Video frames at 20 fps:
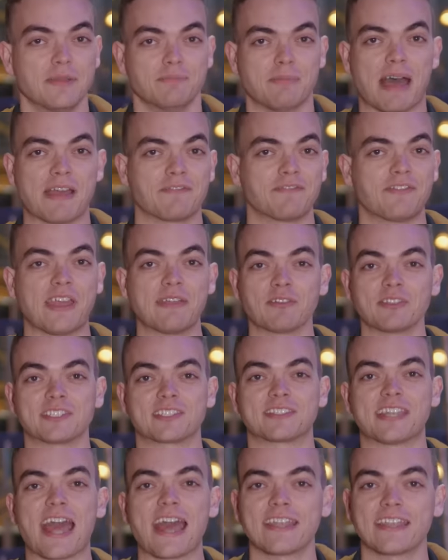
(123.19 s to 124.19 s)
My favorite
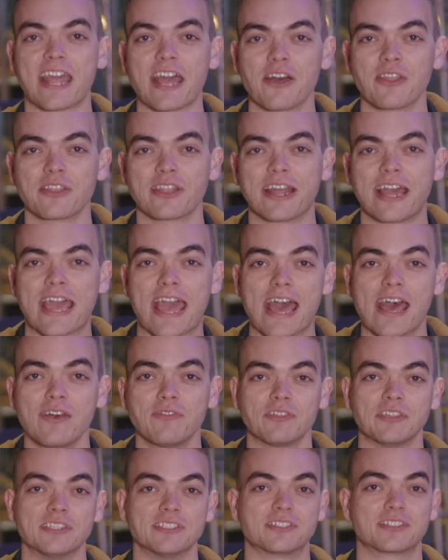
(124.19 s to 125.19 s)
stat now that I
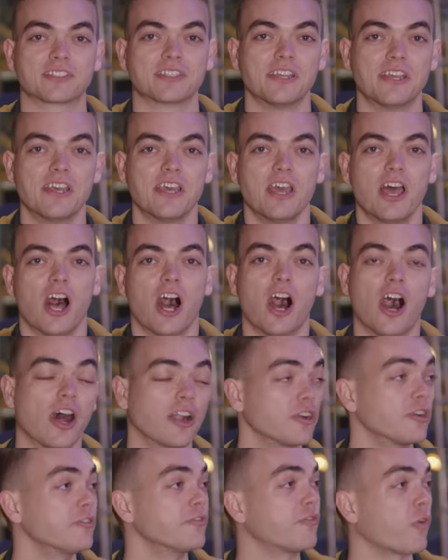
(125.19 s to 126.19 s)
have is
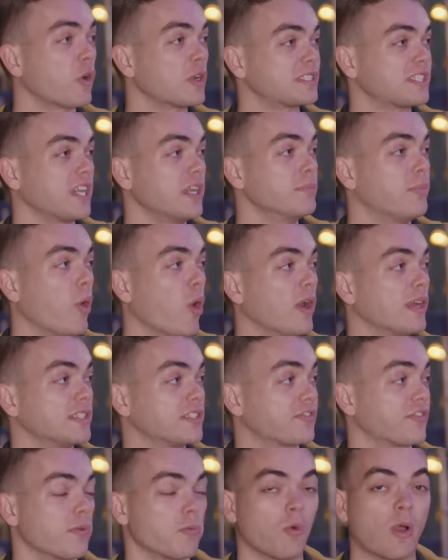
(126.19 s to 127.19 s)
114
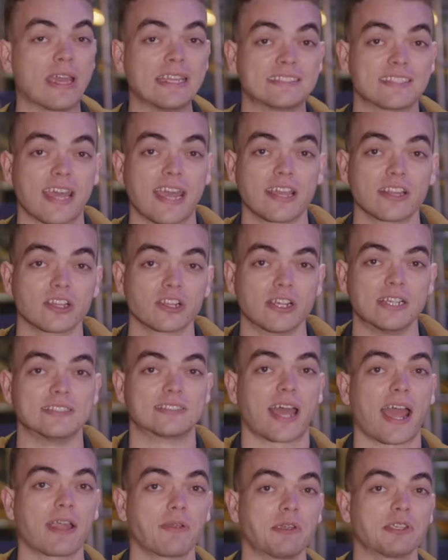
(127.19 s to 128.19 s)
points from Wade Taylor and
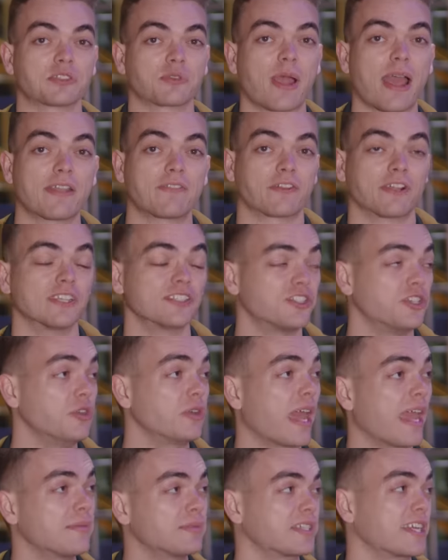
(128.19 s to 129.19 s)
Tyrece Radford in two
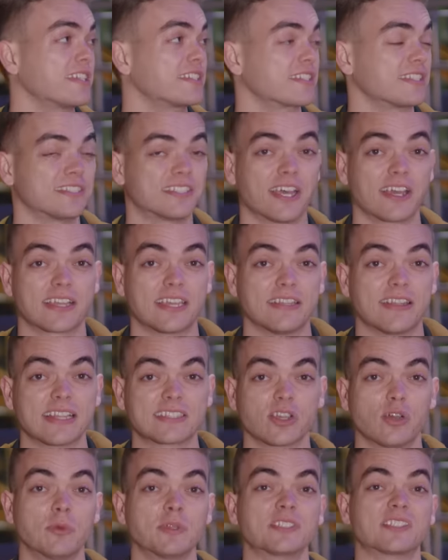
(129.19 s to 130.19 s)
games against Kentucky.
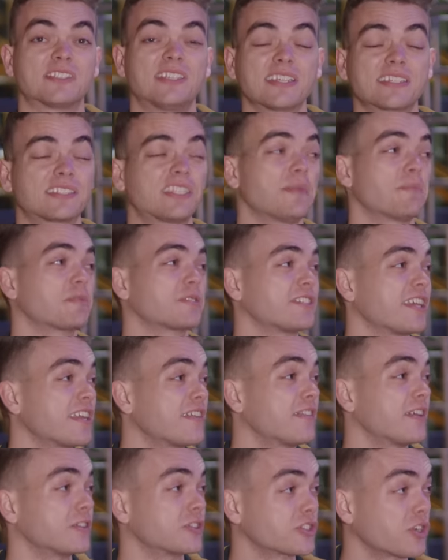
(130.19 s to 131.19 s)
That's almost 60%
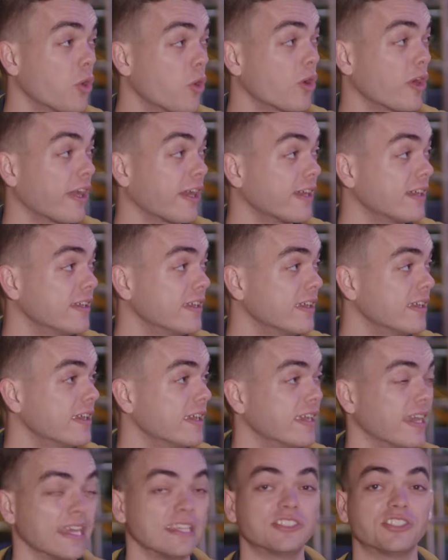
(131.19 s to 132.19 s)
of their scoring
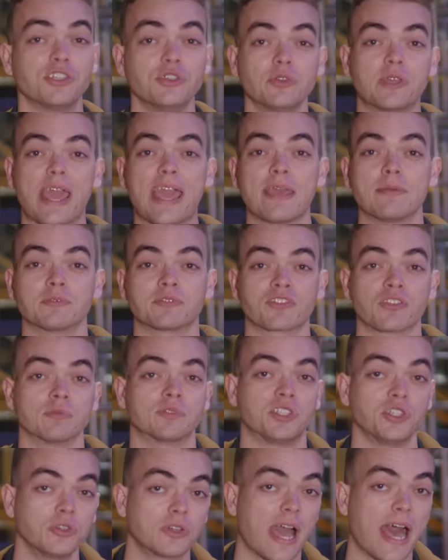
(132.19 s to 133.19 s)
in two games from
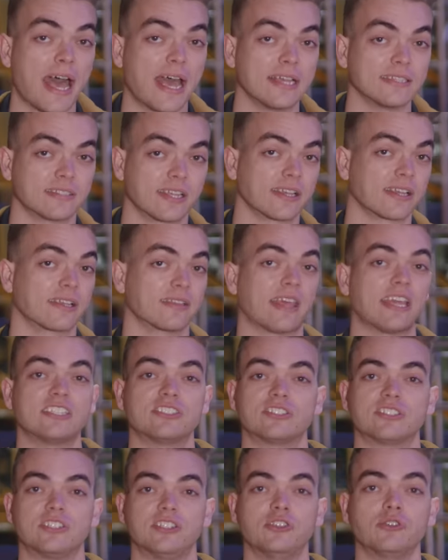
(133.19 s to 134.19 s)
two guys that
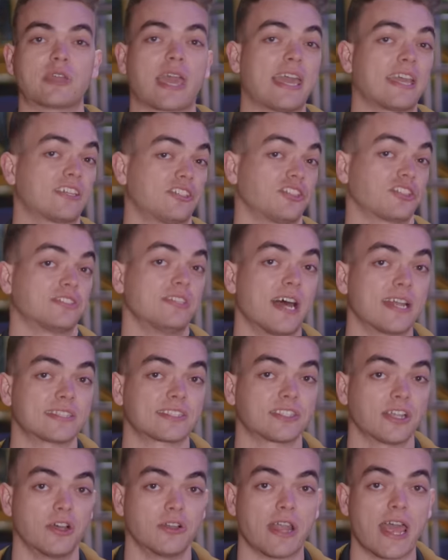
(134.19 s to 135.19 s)
UK could just not
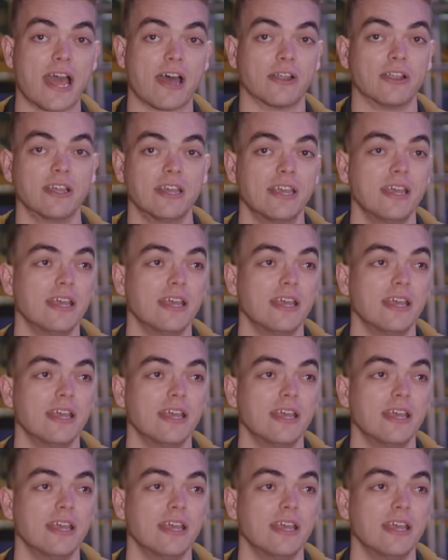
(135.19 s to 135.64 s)
slow down.